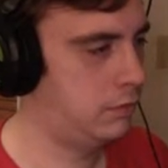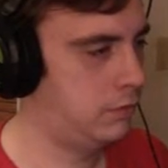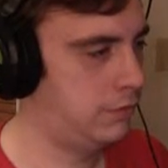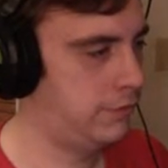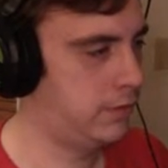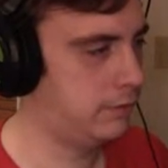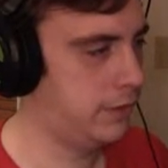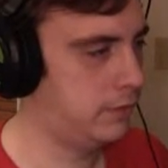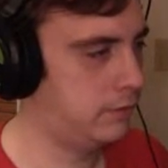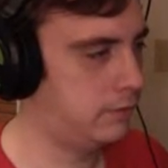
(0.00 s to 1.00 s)
So it's affected
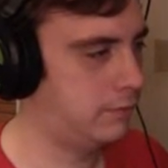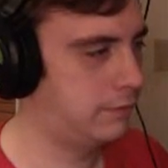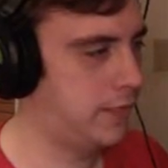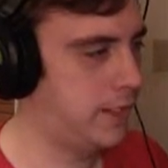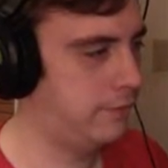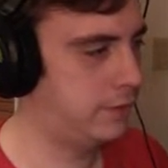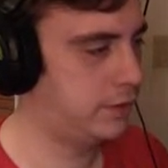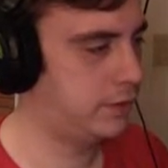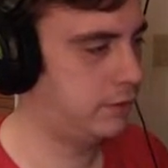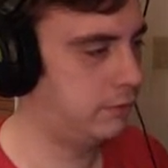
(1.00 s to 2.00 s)
by
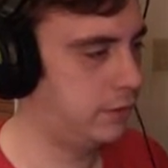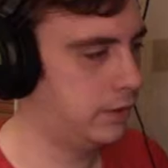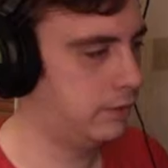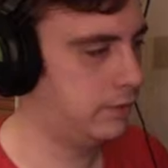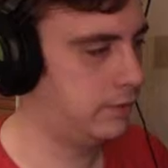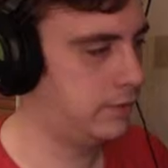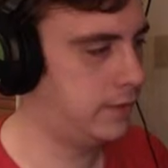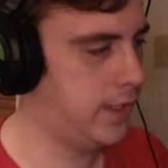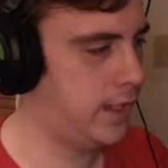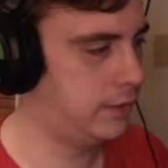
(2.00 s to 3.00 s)
gravity, so when it goes
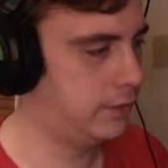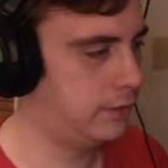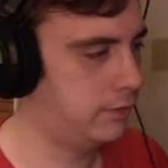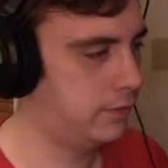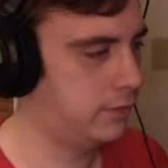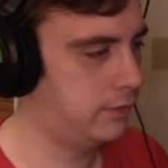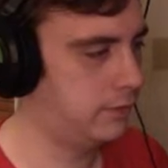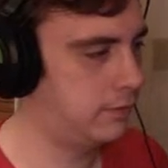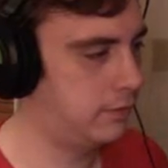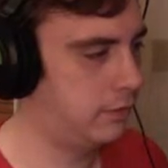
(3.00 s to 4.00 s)
down, it's only because
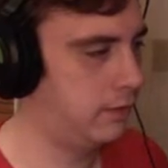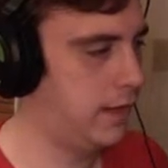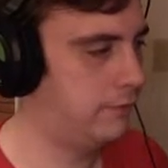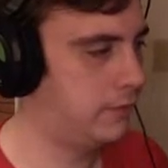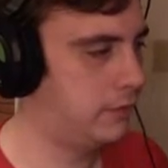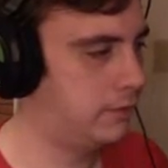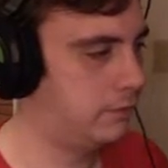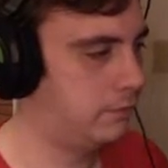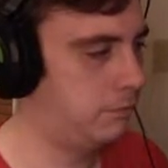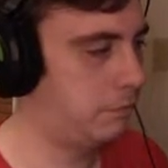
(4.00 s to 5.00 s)
the gravity
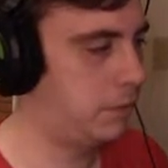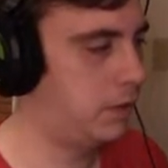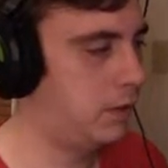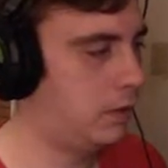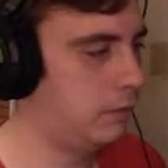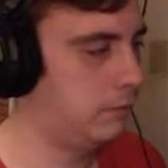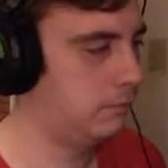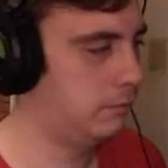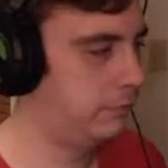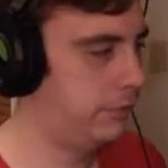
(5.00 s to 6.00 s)
just being all...
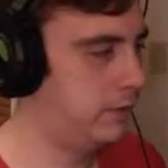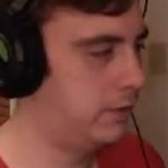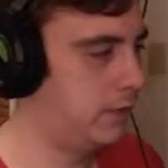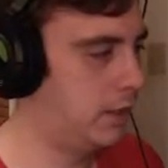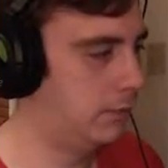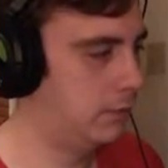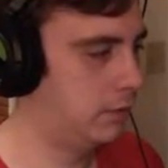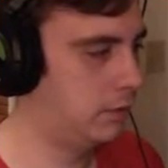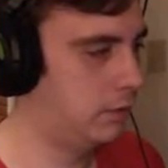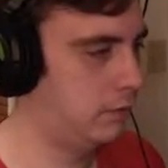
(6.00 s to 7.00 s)
I'm
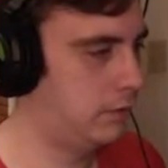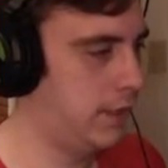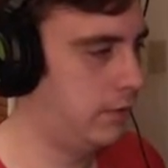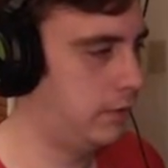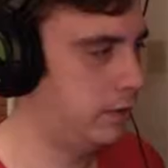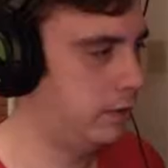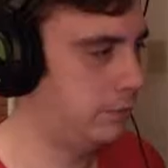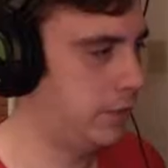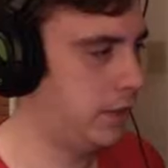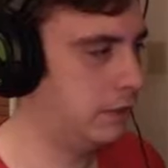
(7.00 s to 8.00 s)
gonna go down on your
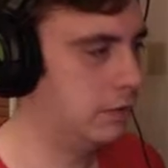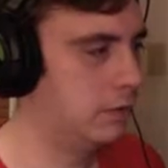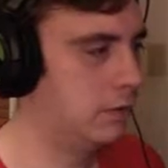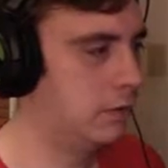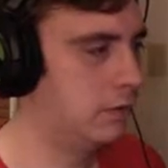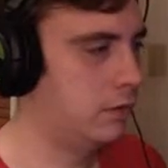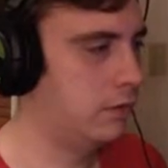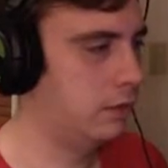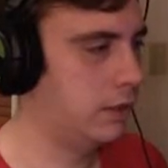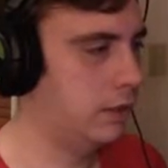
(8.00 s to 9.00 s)
butt.
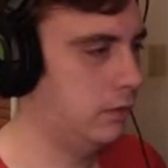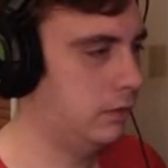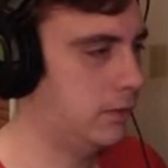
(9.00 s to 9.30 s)
Okay.